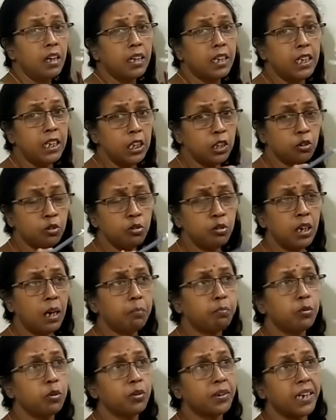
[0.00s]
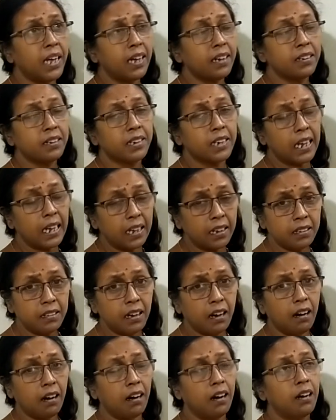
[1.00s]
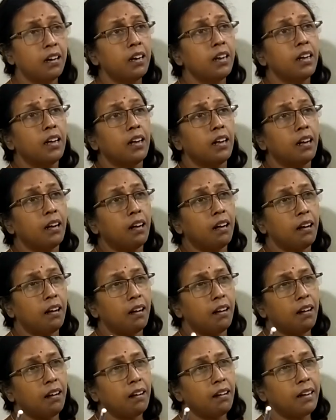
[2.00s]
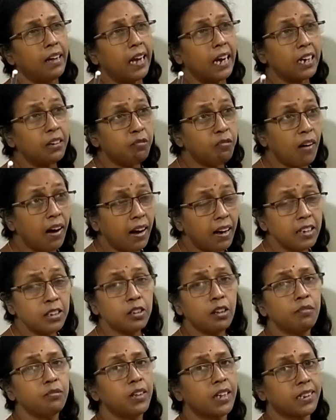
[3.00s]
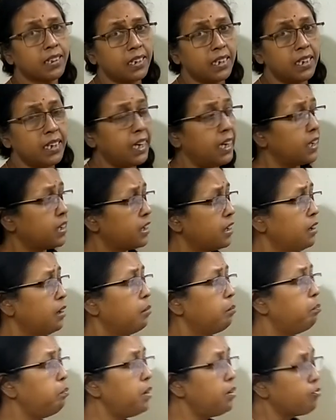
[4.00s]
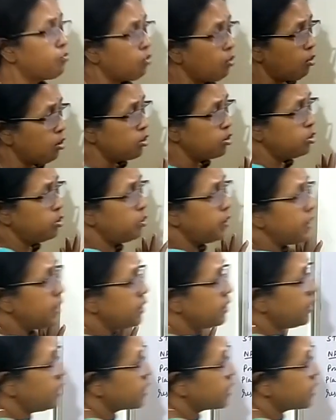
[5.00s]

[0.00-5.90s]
he should have to take the advice of the Senate before doing